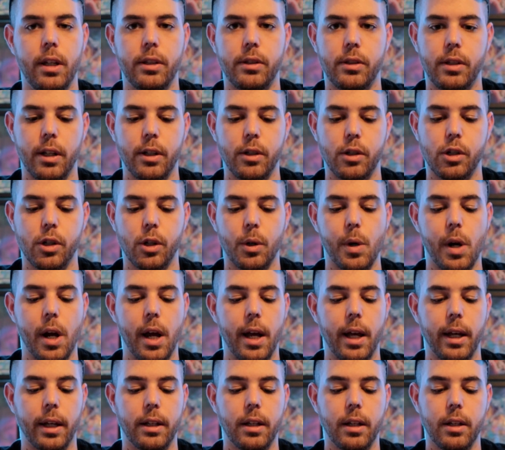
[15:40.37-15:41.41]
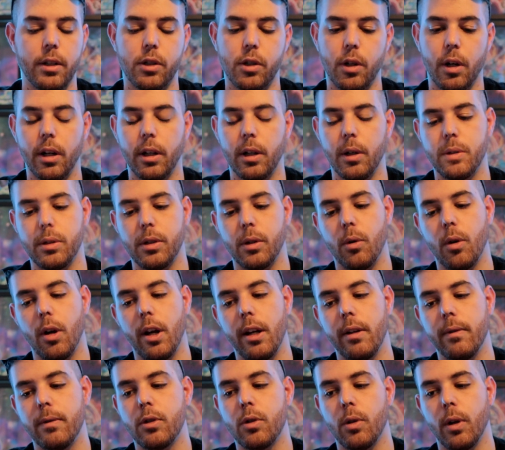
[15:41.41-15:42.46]
send Shirag. Shirag goes to
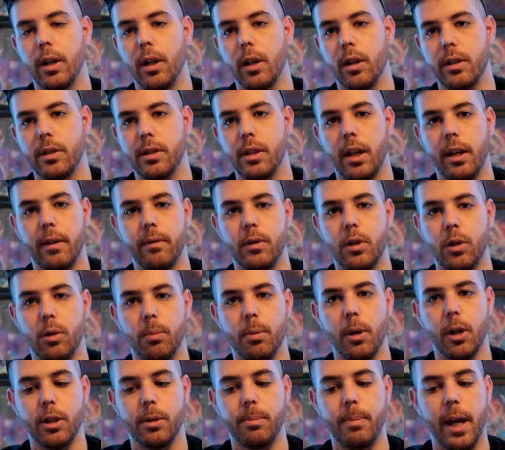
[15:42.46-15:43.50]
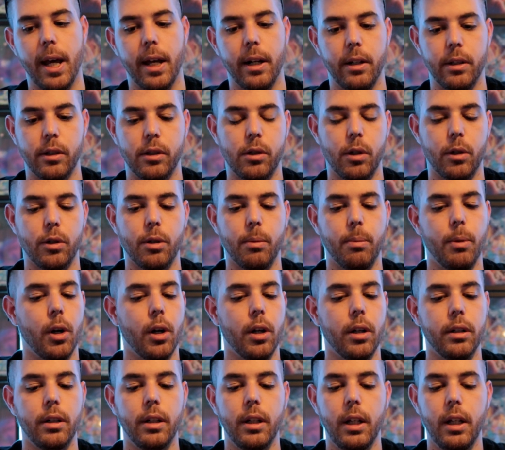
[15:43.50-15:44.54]
grave, trigger because I have 2 birds banished, search a
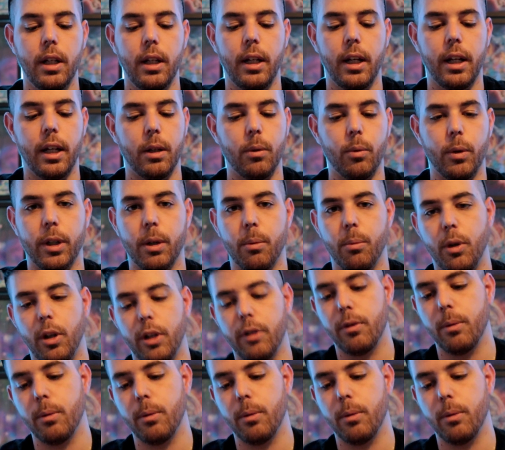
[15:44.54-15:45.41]
bird, and we can play